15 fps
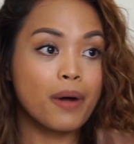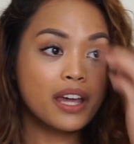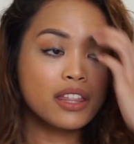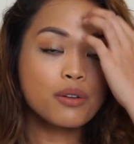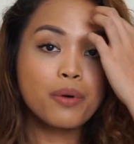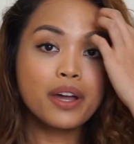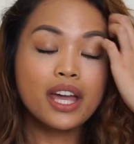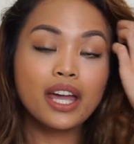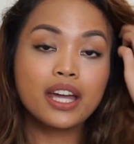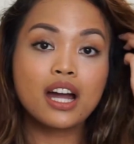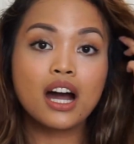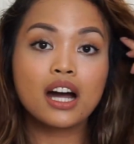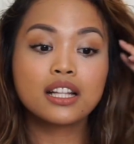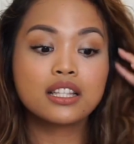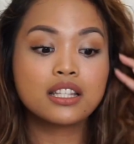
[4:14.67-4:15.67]
By the way, I
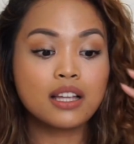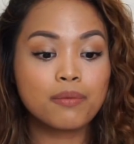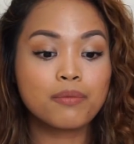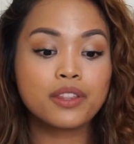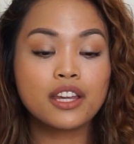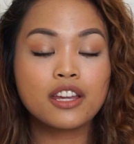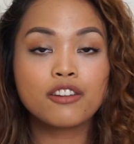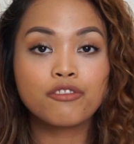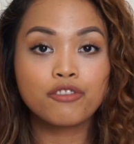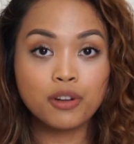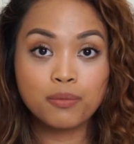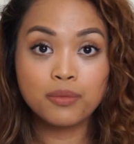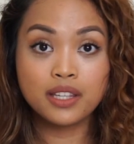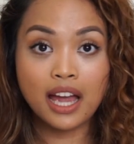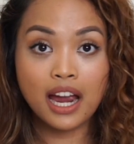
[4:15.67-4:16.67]
got something
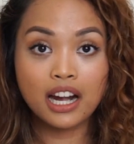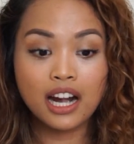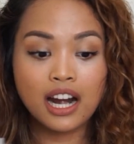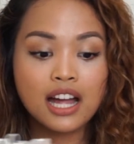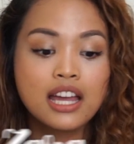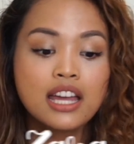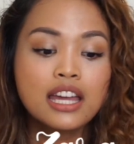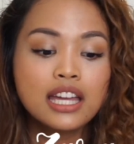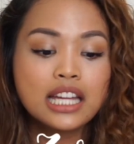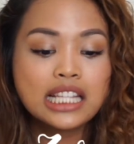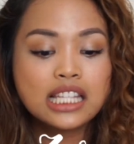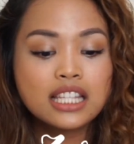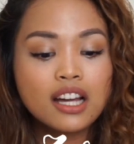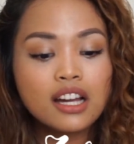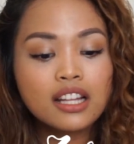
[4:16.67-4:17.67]
from Zara.
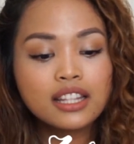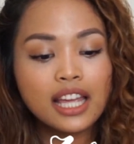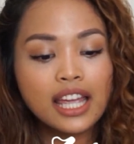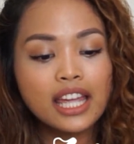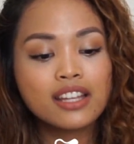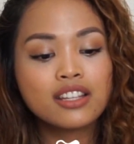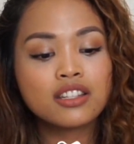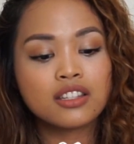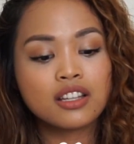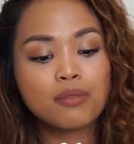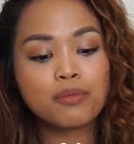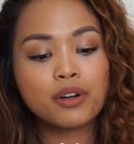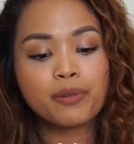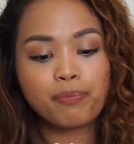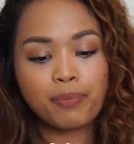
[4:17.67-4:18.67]
It's not a
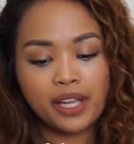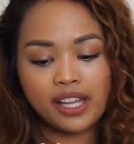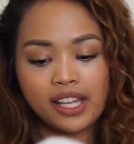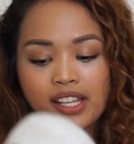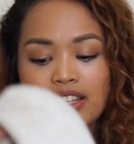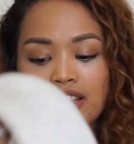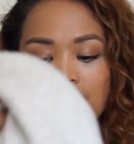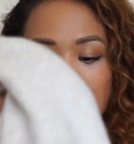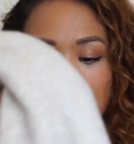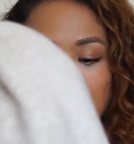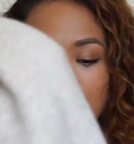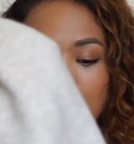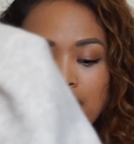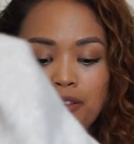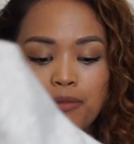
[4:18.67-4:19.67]
summer piece,
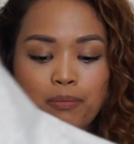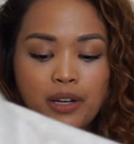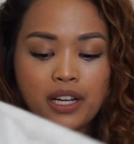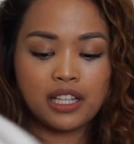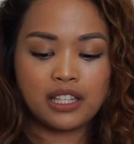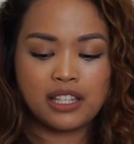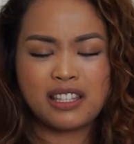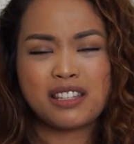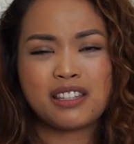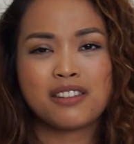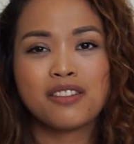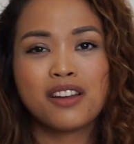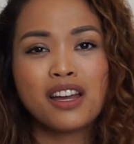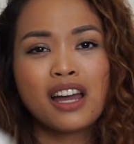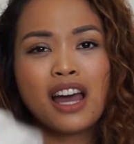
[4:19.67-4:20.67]
but
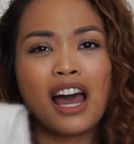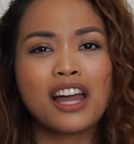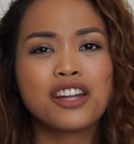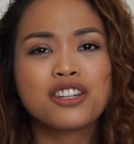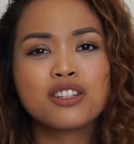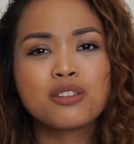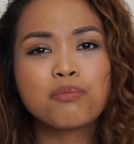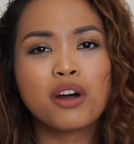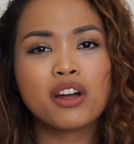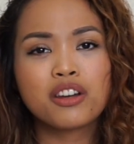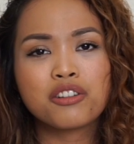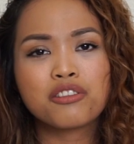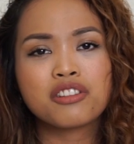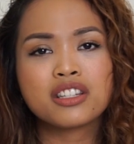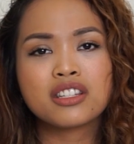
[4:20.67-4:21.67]
I just bought
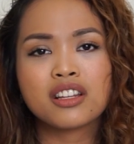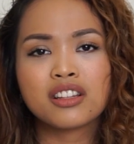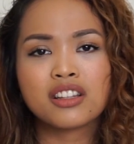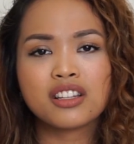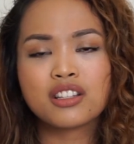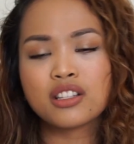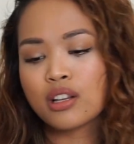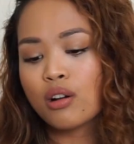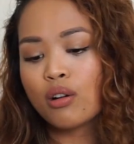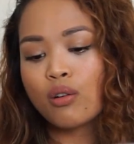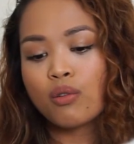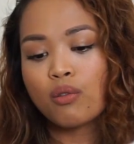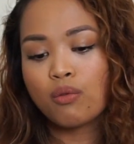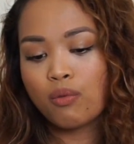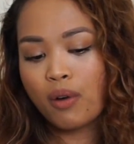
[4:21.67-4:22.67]
it recently,
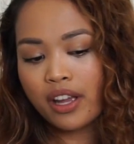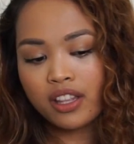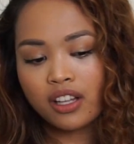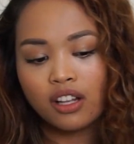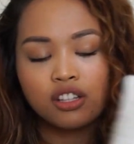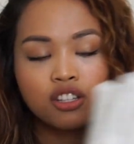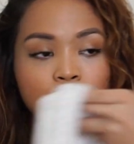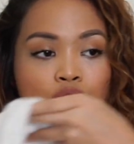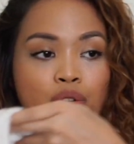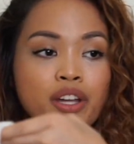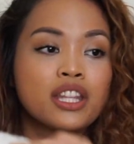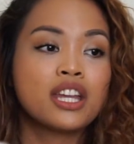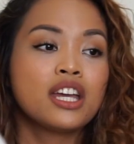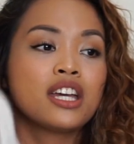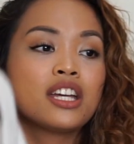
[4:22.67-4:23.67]
so why not show
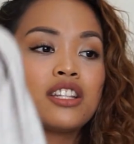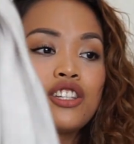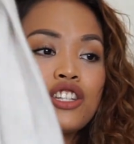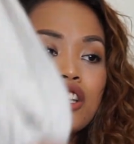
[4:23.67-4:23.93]
it? It's